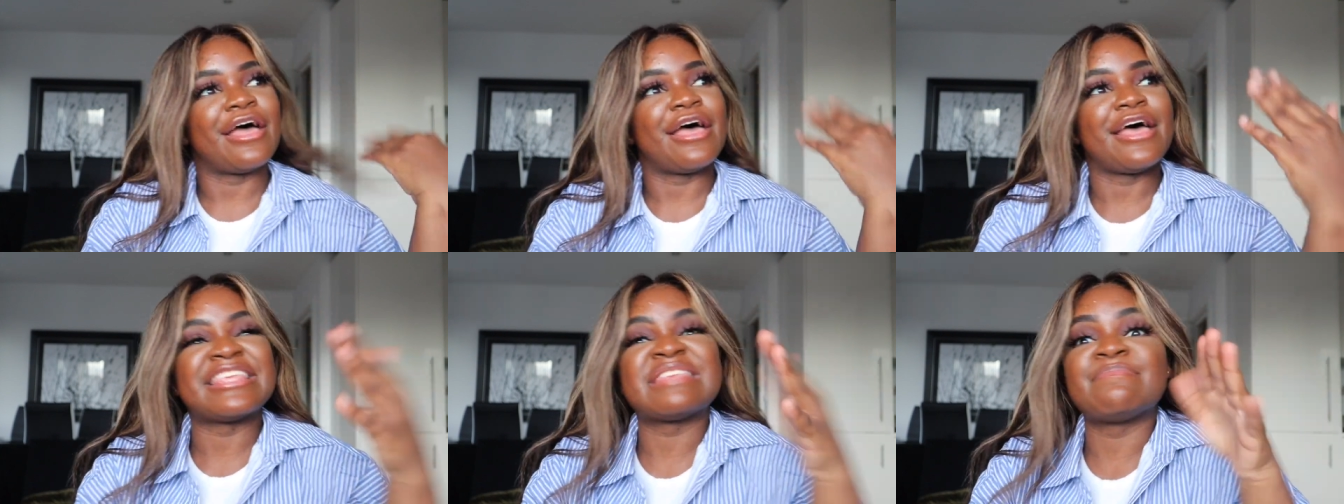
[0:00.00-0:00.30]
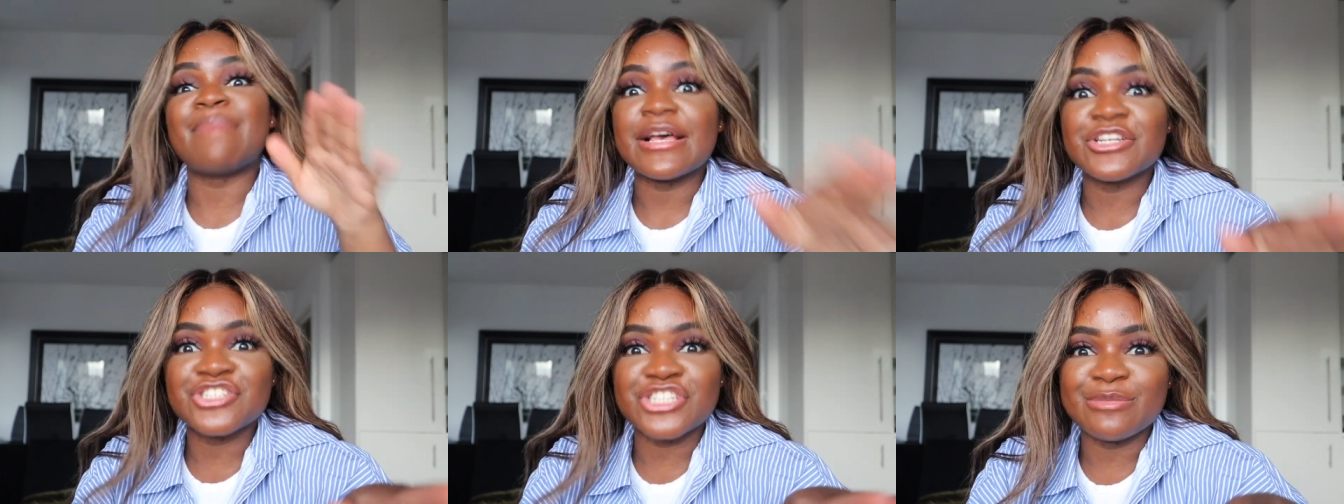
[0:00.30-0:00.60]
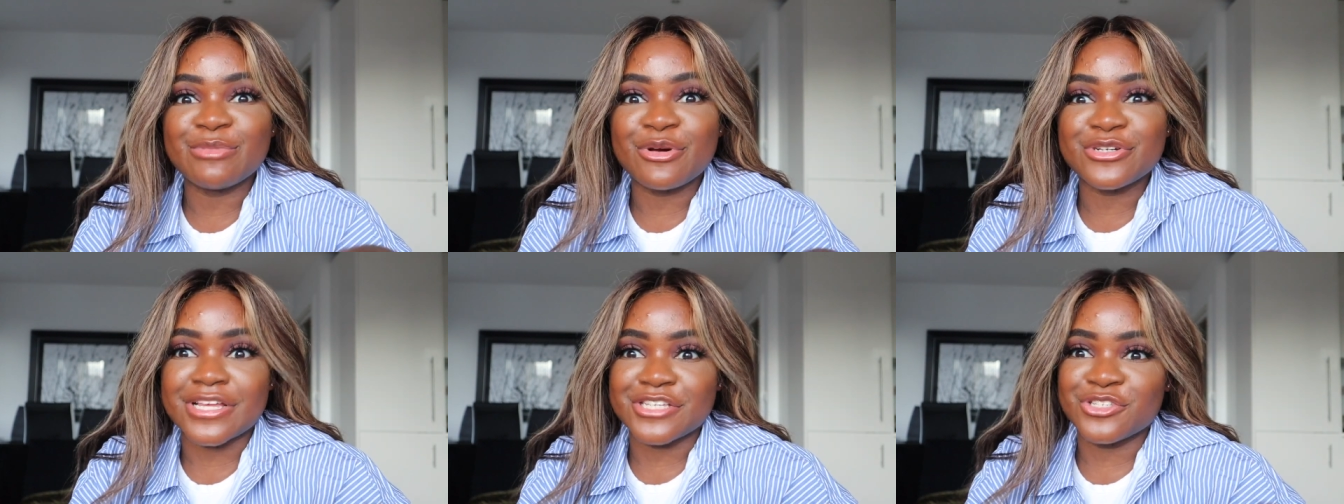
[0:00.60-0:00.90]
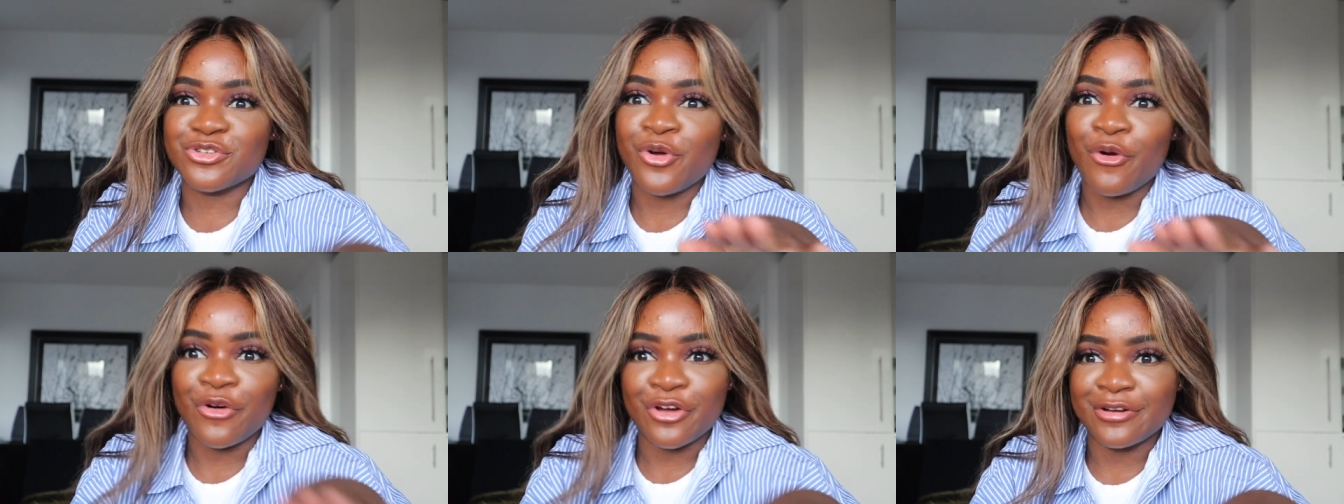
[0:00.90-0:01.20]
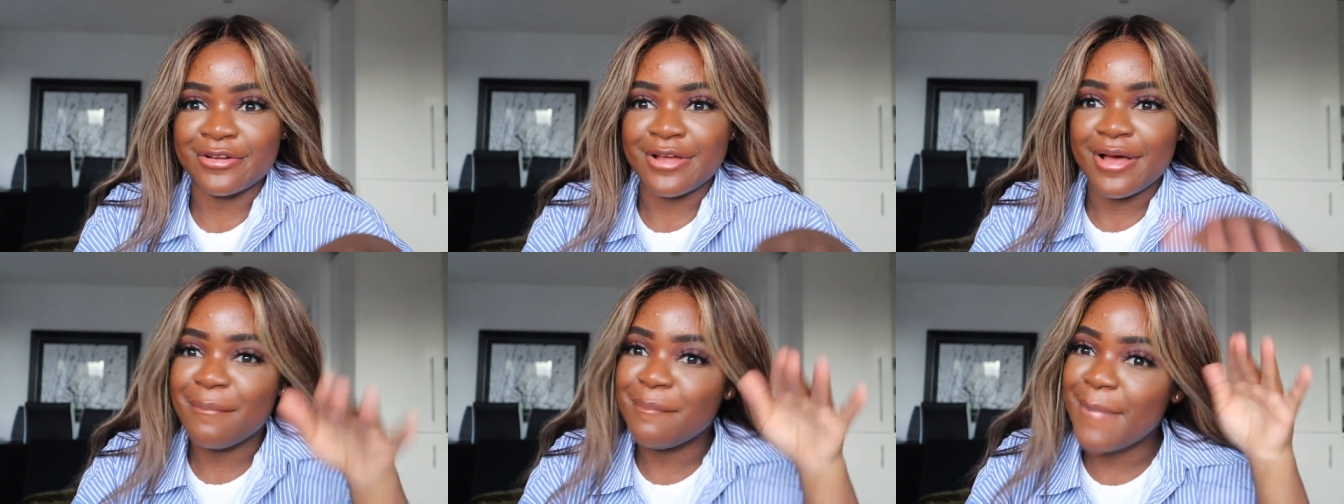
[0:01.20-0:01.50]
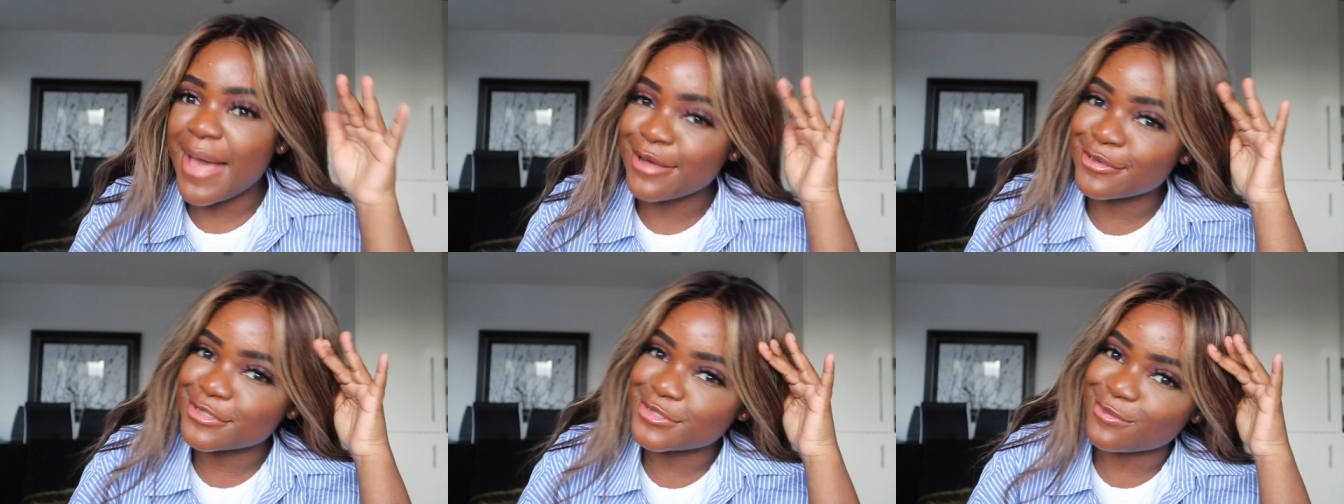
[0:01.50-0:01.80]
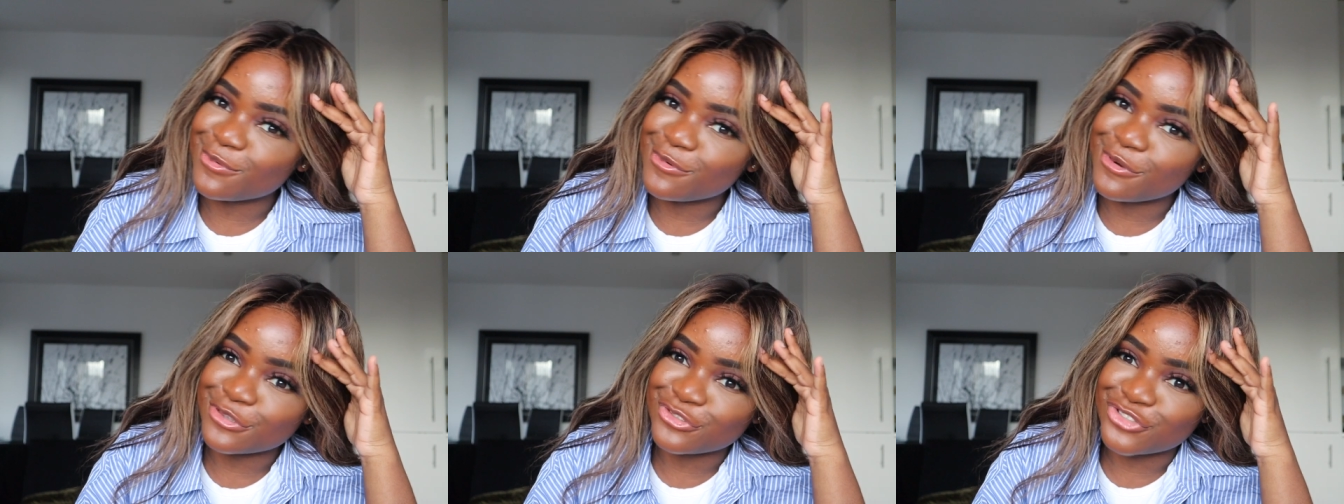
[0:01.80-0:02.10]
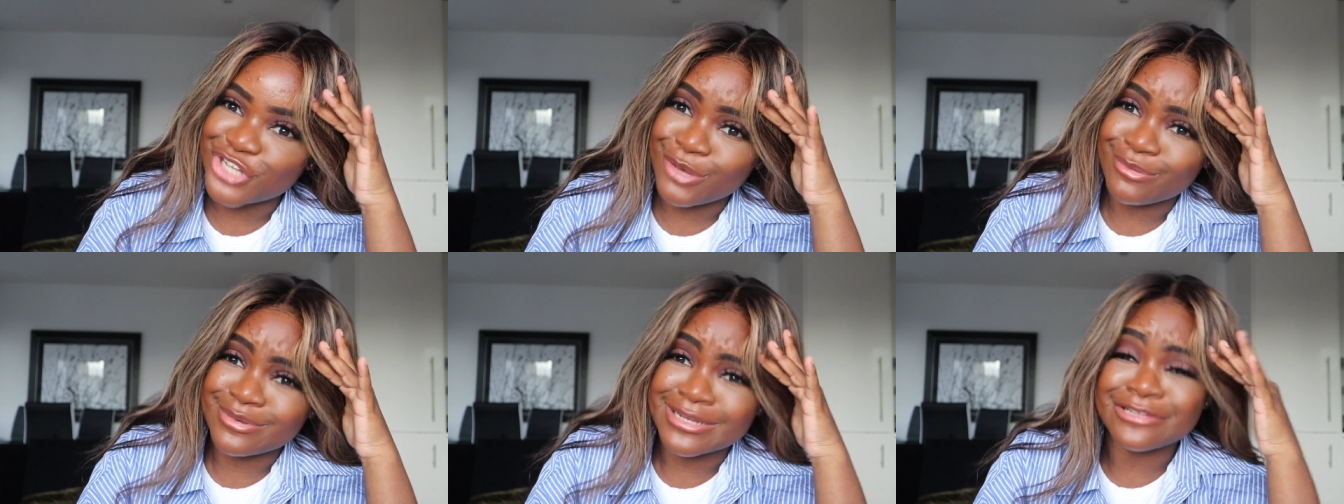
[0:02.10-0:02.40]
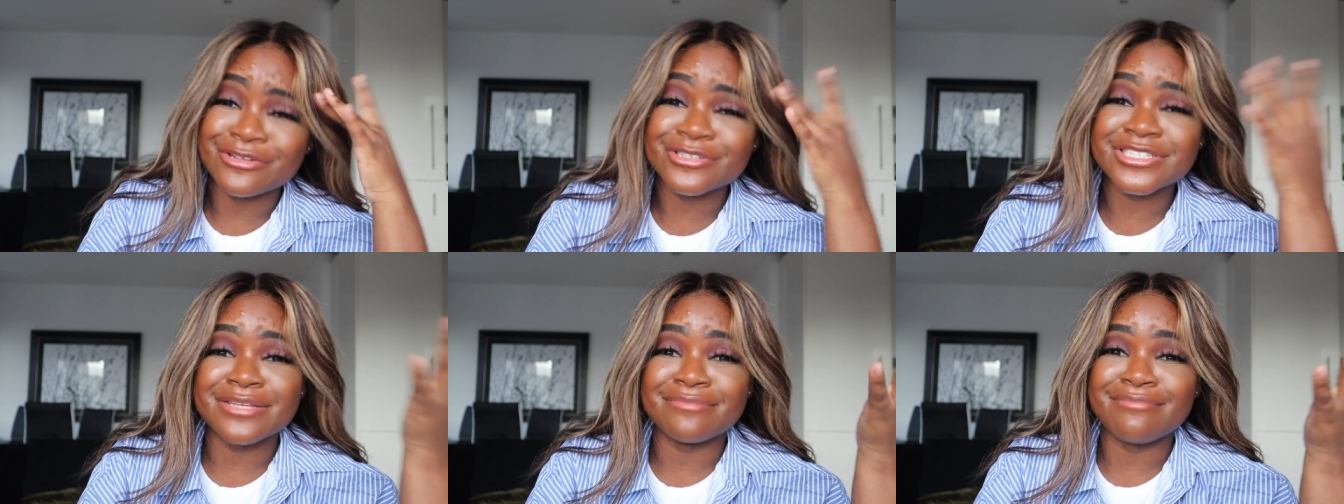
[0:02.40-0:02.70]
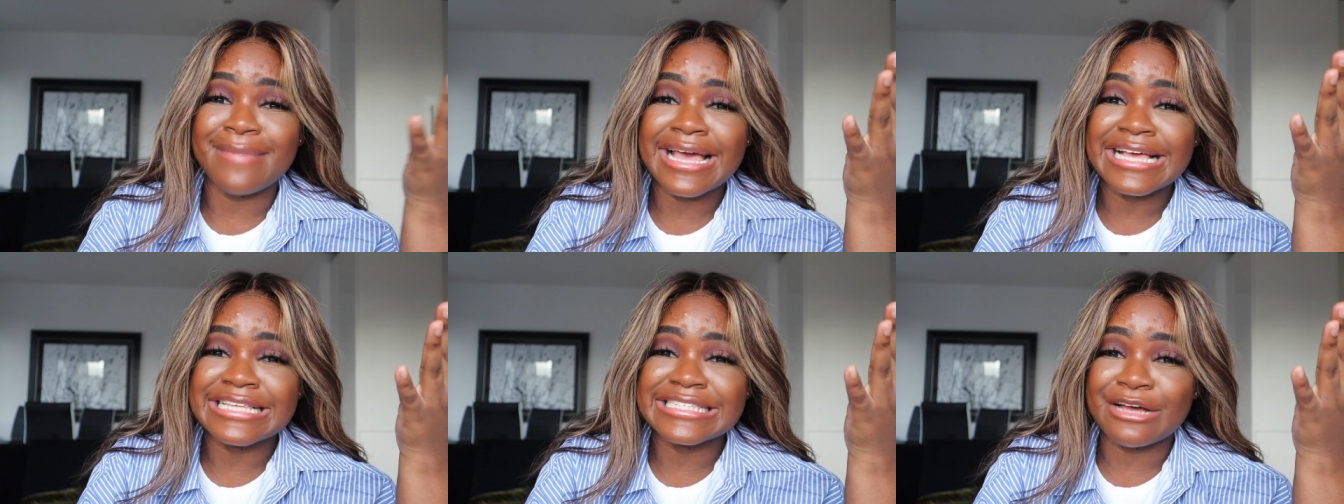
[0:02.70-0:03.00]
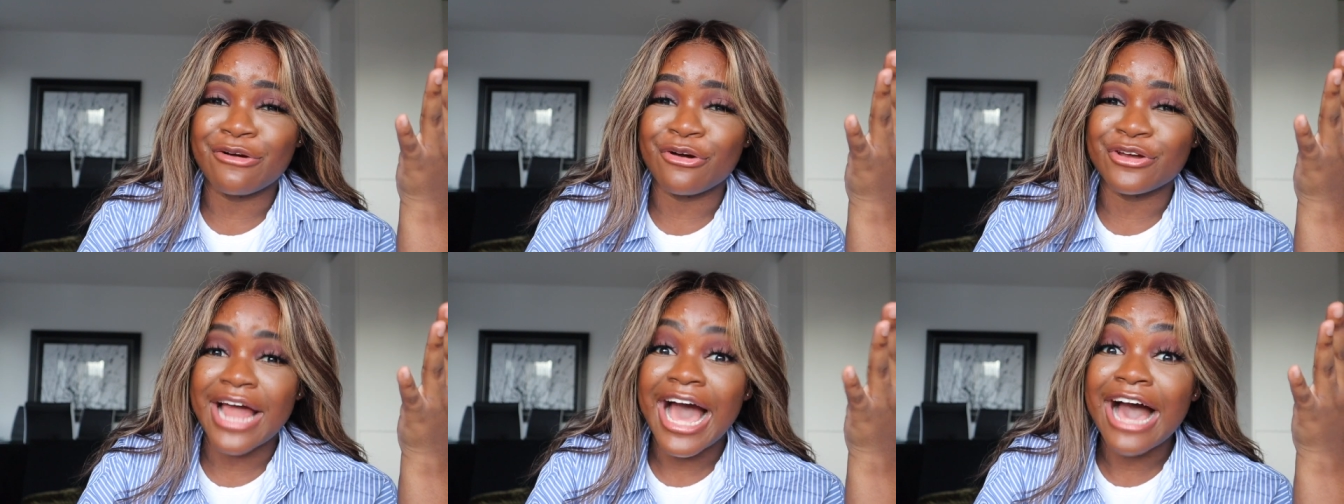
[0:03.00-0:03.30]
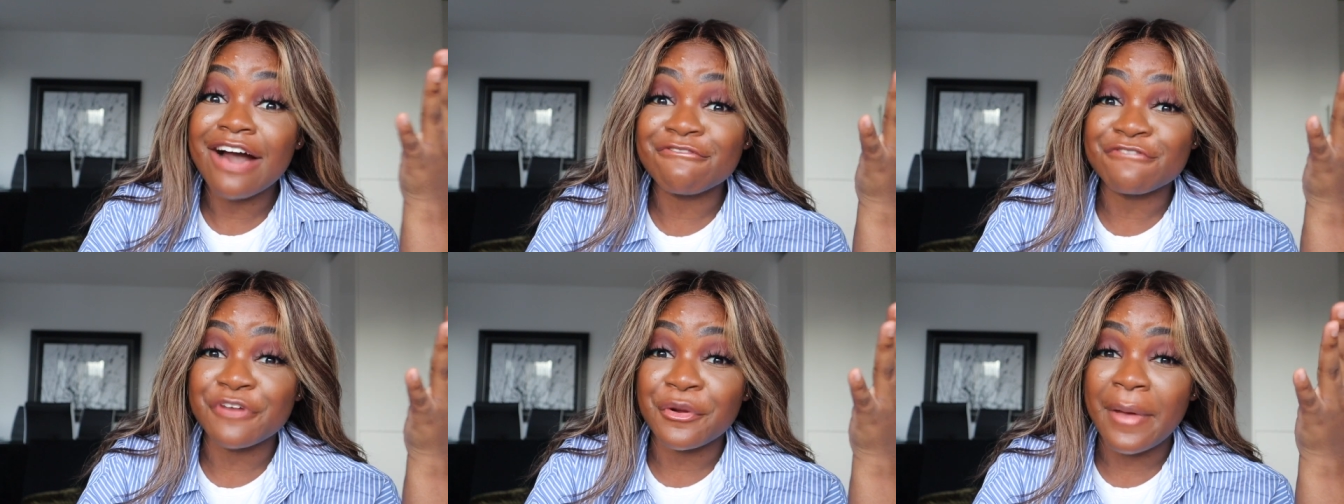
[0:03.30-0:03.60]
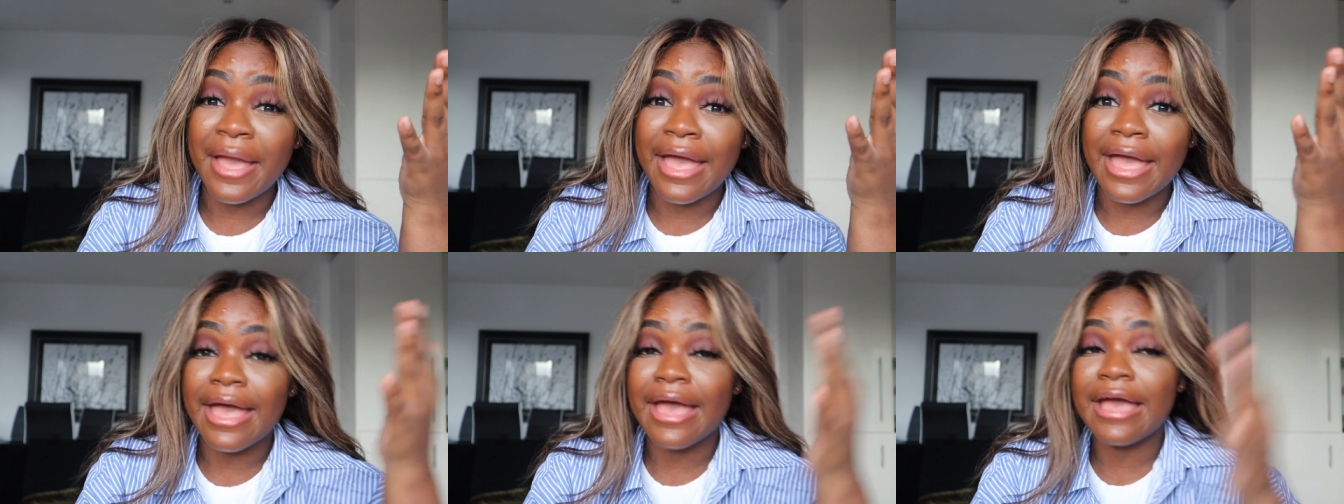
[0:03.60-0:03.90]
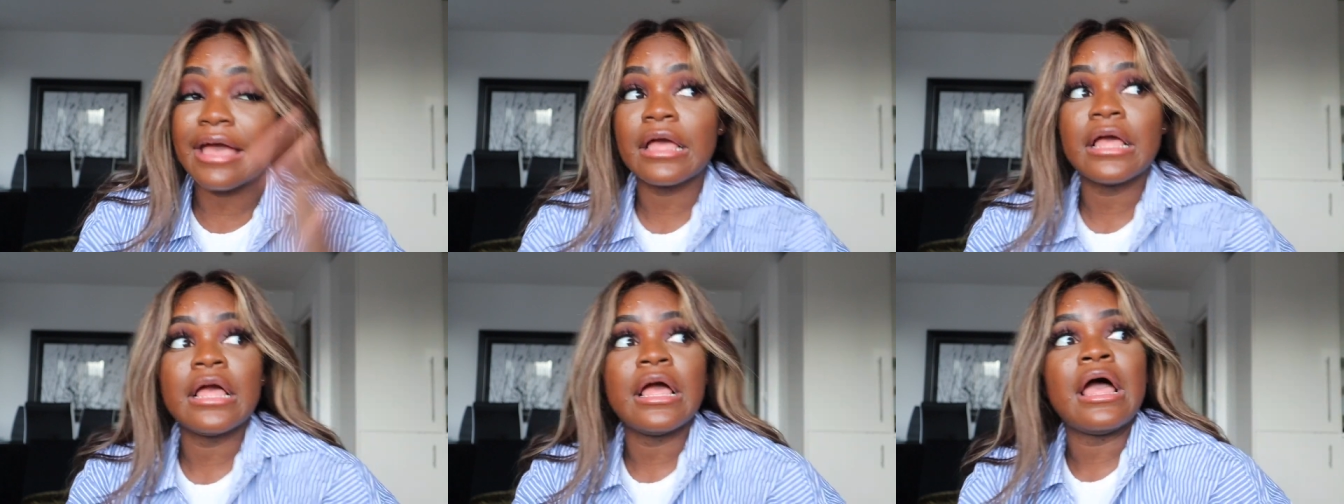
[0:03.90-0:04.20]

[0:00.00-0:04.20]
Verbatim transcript: Especially because I saw it on Mel's wardrobe and it looks amazing on afro hair.